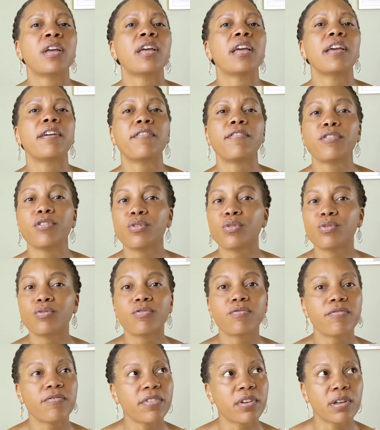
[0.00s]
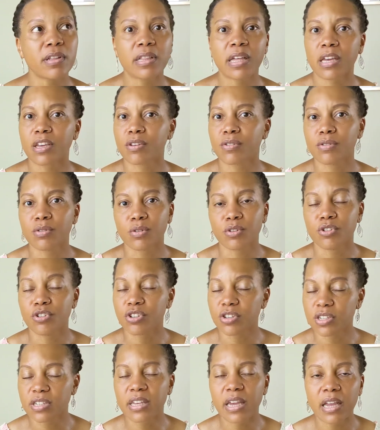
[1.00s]
if you feel like you
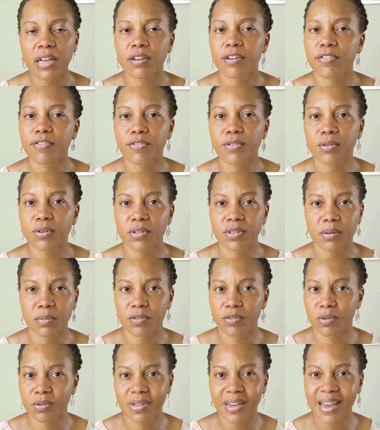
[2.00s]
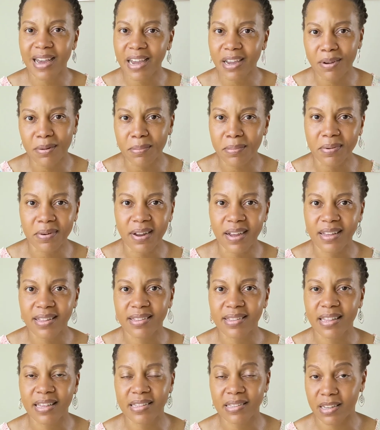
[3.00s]
just can't afford some of those higher
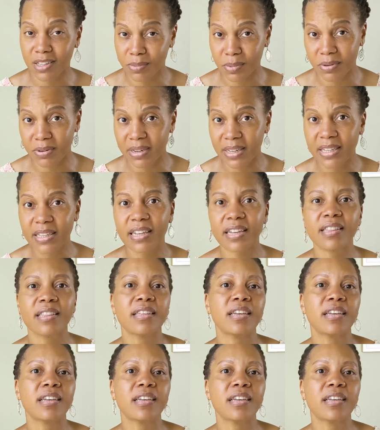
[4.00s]
priced things like spirulina,